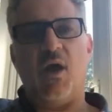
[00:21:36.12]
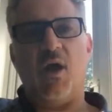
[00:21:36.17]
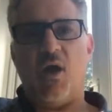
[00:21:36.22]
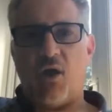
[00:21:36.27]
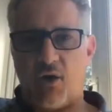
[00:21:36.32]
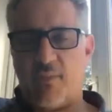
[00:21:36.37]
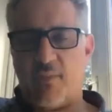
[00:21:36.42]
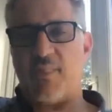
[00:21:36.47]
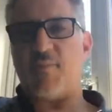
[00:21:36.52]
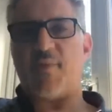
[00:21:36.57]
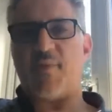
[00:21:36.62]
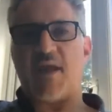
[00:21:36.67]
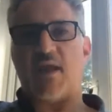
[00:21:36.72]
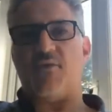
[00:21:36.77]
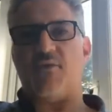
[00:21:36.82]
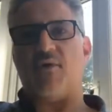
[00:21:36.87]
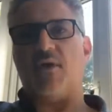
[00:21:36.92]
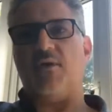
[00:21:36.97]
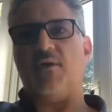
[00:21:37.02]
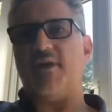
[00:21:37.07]
on the
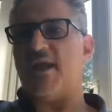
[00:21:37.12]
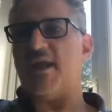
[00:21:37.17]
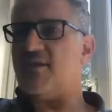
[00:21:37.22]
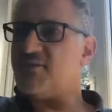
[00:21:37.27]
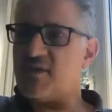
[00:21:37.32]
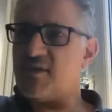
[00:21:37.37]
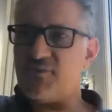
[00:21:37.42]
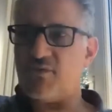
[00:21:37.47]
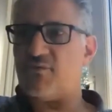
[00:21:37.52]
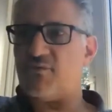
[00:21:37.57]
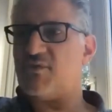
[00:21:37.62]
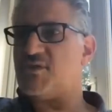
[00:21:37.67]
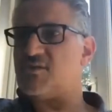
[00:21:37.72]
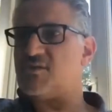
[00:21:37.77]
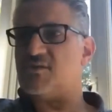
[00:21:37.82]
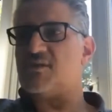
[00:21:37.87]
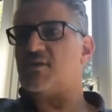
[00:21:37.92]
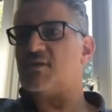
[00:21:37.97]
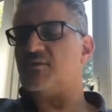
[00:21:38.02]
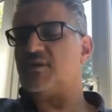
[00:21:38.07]
payroll, even if you're
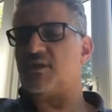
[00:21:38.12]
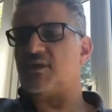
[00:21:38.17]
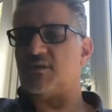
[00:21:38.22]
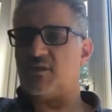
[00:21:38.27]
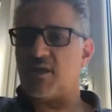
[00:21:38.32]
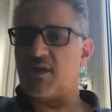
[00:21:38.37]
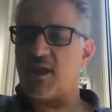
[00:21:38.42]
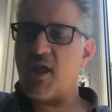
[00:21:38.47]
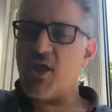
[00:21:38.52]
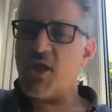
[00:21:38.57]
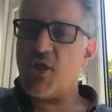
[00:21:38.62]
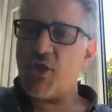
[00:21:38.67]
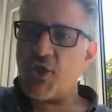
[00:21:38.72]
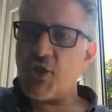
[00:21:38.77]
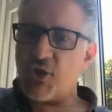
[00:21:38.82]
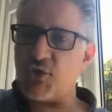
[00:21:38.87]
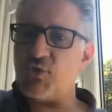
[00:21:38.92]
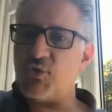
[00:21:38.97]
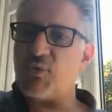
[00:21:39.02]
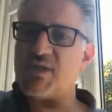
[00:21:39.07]
reducing what they're doing,
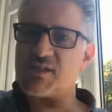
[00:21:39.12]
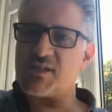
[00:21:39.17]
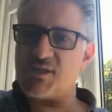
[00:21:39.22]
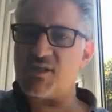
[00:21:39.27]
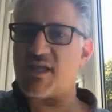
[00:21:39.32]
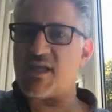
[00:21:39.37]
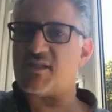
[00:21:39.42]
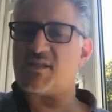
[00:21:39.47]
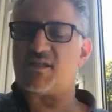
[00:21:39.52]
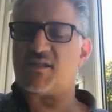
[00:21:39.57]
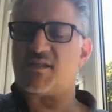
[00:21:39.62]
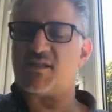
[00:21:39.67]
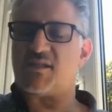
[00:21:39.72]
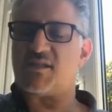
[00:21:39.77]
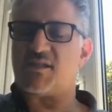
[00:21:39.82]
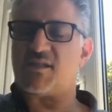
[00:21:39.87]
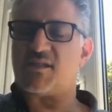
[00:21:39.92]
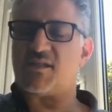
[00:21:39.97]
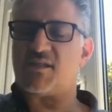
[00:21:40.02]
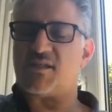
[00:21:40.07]
who is necessary
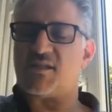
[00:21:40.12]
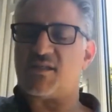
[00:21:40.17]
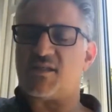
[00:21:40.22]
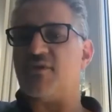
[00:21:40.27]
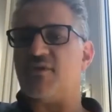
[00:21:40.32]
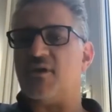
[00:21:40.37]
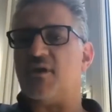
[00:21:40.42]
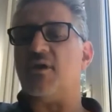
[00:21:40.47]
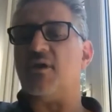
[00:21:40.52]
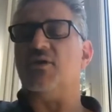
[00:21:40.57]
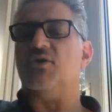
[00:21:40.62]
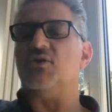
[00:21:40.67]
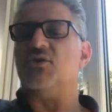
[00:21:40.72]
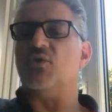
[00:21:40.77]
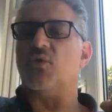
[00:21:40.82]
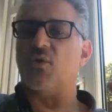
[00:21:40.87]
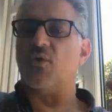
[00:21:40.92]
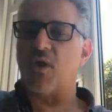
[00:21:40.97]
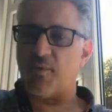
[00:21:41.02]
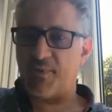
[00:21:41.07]
to deliver
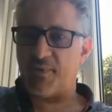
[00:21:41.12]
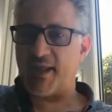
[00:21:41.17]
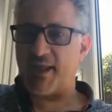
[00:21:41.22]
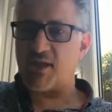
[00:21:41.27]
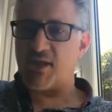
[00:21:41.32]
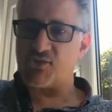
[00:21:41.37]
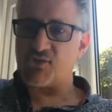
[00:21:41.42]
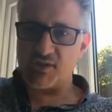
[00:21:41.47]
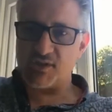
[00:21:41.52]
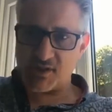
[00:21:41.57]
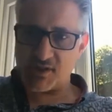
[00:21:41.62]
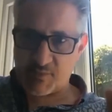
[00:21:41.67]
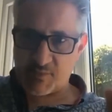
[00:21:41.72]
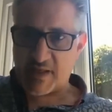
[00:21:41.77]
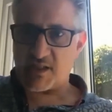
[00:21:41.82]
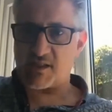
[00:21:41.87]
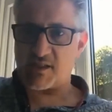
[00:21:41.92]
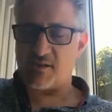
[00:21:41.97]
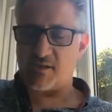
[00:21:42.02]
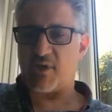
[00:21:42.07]
your obligations,
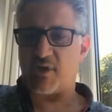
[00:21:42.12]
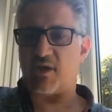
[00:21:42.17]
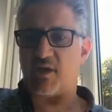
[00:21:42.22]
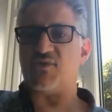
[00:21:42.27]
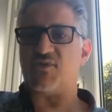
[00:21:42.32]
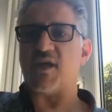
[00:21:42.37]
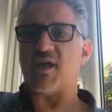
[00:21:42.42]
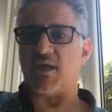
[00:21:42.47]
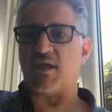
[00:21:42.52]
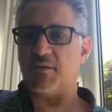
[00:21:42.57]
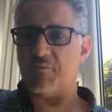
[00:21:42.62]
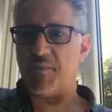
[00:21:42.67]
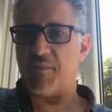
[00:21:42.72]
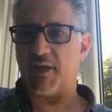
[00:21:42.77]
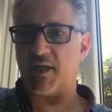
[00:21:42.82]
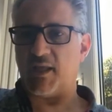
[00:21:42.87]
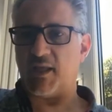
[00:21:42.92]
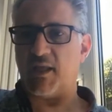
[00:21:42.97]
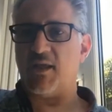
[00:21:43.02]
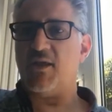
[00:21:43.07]
especially where you've taken
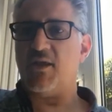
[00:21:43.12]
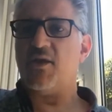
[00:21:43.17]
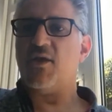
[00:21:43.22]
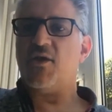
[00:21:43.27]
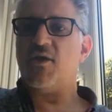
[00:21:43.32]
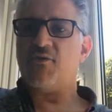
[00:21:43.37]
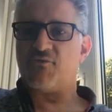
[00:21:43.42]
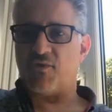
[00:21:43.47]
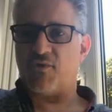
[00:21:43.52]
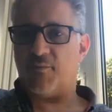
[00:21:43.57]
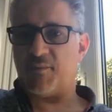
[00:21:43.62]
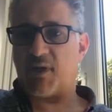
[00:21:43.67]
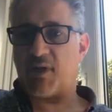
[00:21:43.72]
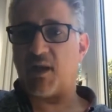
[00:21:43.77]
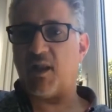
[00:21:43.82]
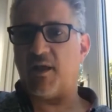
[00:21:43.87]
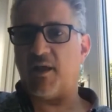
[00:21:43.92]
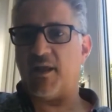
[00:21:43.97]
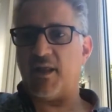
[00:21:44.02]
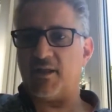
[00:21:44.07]
money from
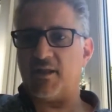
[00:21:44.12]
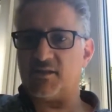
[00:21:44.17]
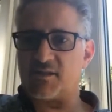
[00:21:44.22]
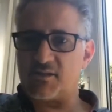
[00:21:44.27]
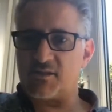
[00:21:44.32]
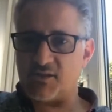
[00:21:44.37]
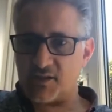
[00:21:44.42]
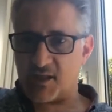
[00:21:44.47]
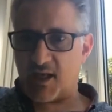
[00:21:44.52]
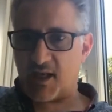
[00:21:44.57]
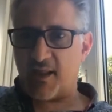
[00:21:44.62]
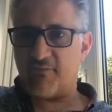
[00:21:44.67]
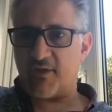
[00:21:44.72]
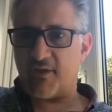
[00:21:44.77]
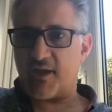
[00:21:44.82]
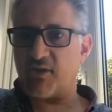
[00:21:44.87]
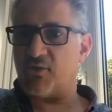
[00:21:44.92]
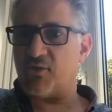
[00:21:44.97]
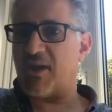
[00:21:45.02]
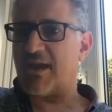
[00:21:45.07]
clients to deliver.
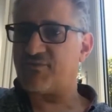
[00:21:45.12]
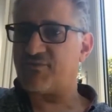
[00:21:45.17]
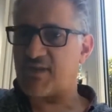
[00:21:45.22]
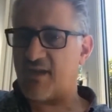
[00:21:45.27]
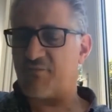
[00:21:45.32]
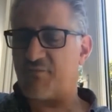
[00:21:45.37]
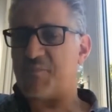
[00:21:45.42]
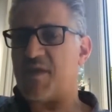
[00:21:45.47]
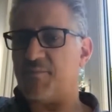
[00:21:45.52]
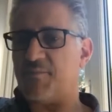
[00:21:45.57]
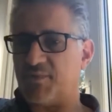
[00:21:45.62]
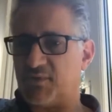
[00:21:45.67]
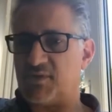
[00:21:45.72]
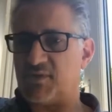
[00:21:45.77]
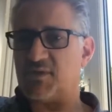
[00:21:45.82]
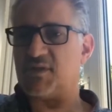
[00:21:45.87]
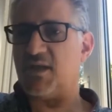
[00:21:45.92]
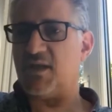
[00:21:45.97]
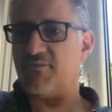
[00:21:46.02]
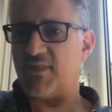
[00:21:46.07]
You have to have people to
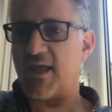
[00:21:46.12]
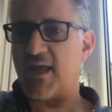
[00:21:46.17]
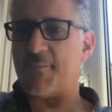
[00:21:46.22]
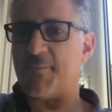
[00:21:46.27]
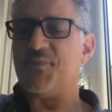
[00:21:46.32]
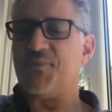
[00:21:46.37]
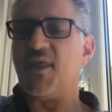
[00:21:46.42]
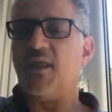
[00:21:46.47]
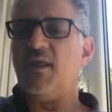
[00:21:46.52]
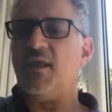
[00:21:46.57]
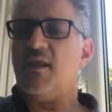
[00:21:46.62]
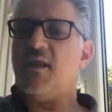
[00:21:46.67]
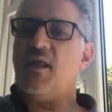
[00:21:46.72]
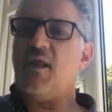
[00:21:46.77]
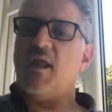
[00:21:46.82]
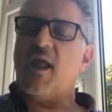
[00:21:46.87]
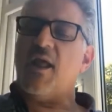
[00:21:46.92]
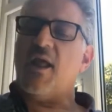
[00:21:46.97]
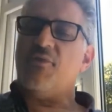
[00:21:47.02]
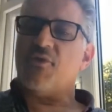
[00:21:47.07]
deliver that.
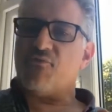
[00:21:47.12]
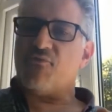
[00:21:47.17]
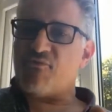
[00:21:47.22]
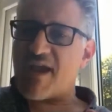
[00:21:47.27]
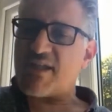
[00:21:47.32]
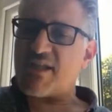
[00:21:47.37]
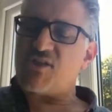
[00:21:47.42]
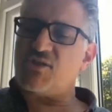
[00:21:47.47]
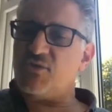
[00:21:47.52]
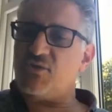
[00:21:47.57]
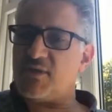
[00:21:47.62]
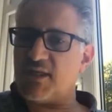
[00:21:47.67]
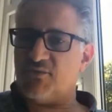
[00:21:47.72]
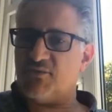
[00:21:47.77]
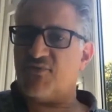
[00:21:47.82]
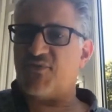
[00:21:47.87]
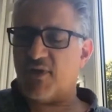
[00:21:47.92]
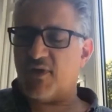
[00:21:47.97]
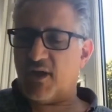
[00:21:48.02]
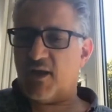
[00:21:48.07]
The rest you can
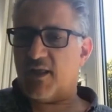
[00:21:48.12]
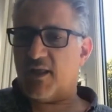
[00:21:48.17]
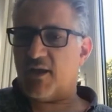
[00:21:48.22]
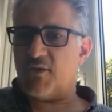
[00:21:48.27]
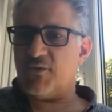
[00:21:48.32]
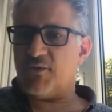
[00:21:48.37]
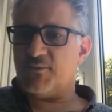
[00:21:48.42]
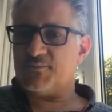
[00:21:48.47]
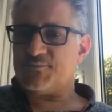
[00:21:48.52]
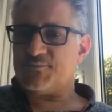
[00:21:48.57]
furlough.